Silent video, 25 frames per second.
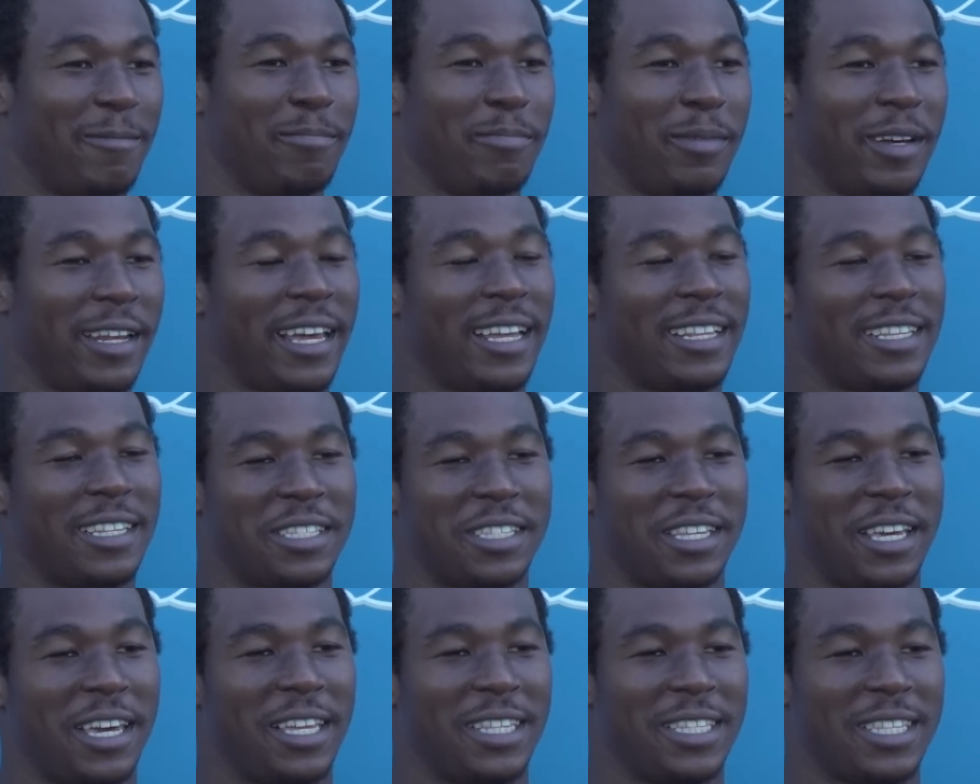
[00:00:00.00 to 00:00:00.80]
But at the
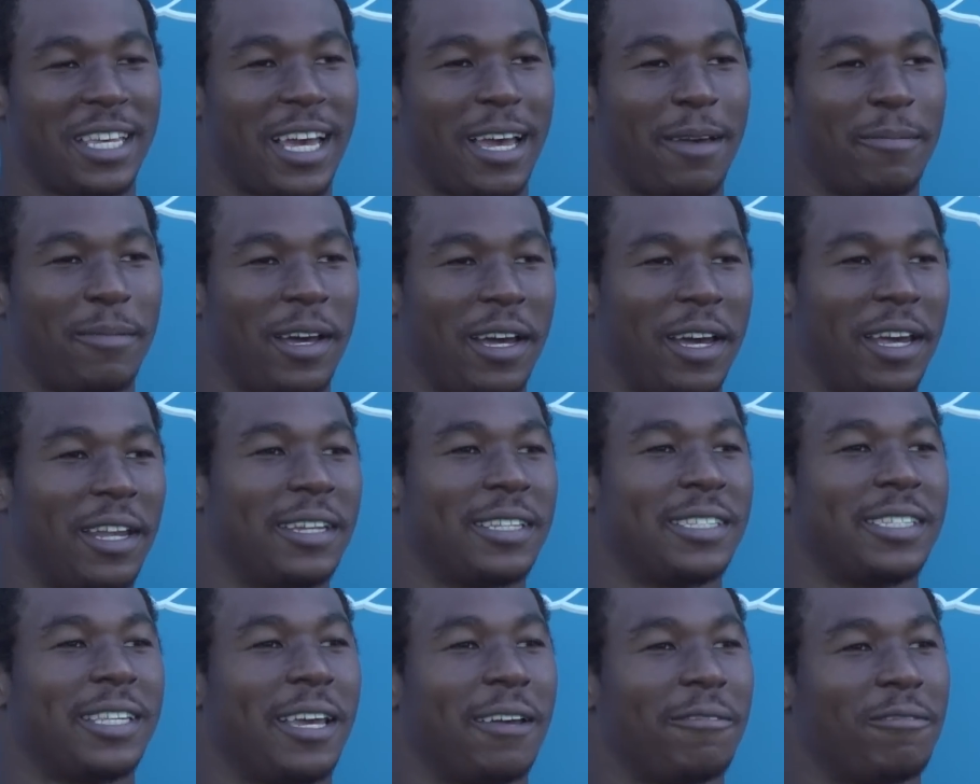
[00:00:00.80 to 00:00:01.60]
same time, I
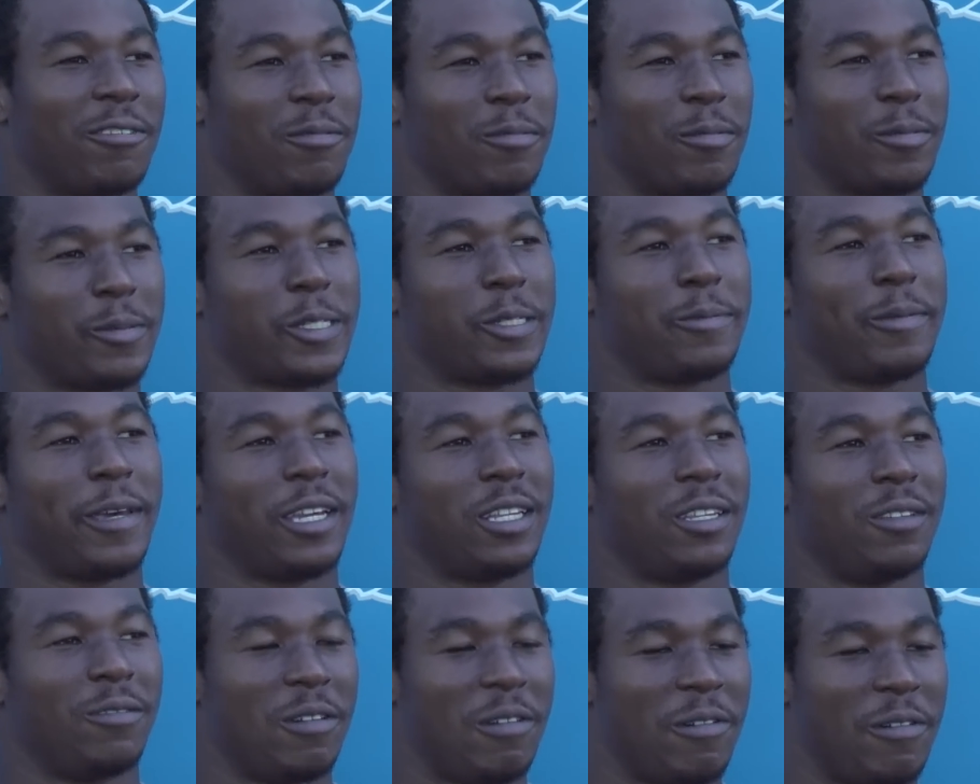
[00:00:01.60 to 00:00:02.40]
understand from the
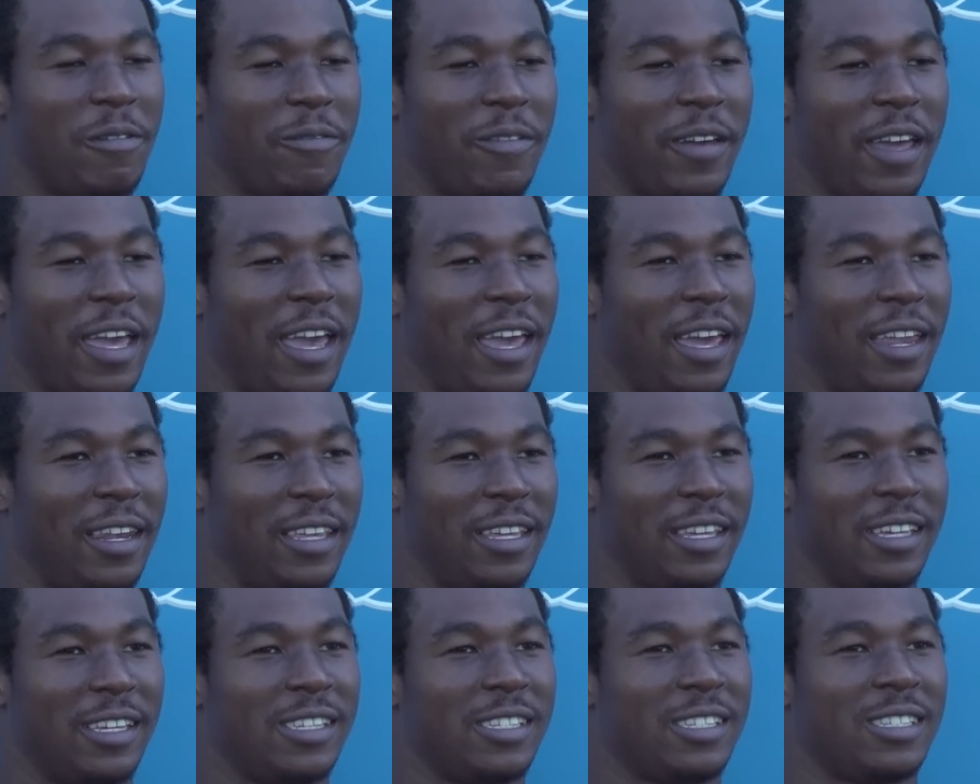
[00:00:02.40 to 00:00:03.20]
perspective of a fan
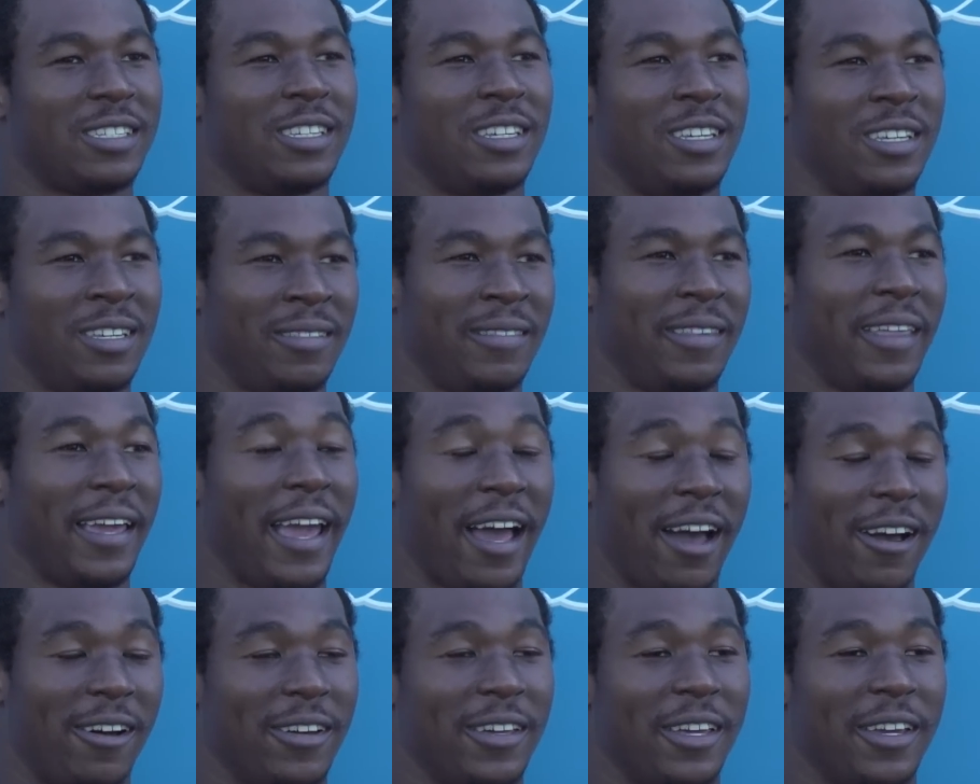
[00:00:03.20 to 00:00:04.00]
is they
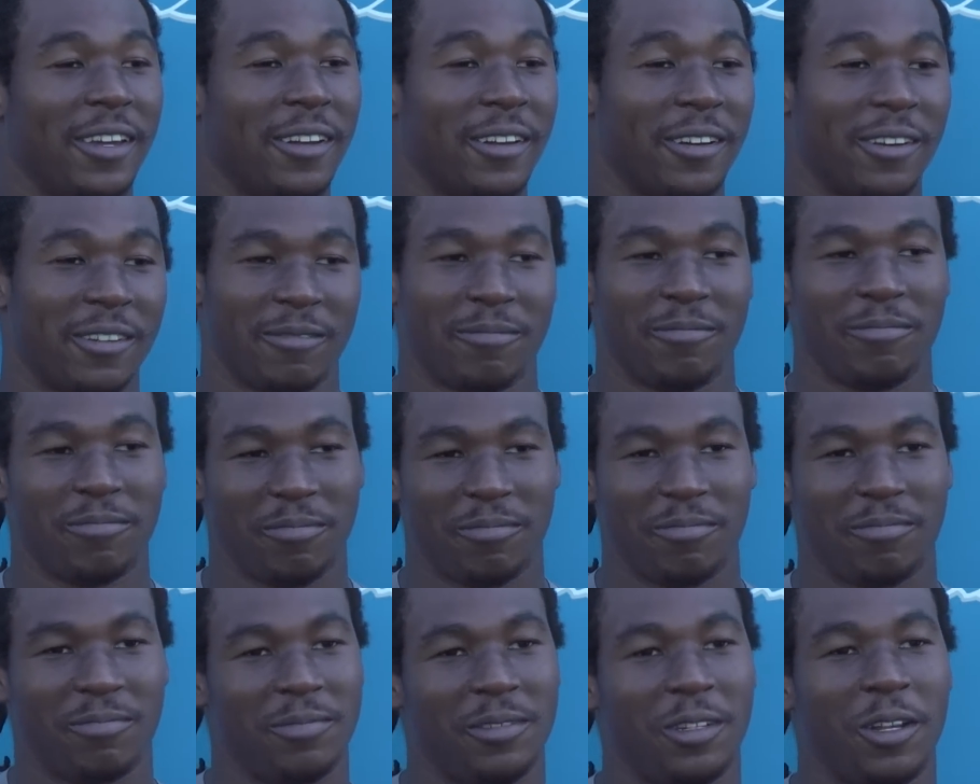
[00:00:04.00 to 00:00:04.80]
out here
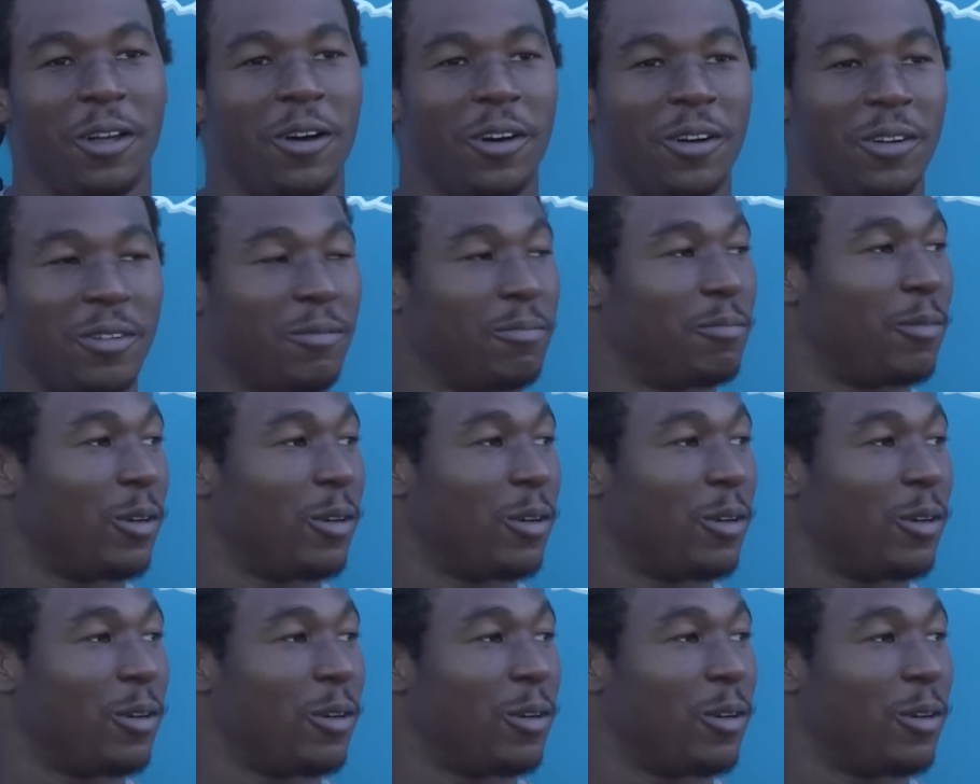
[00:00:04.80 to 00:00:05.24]
long.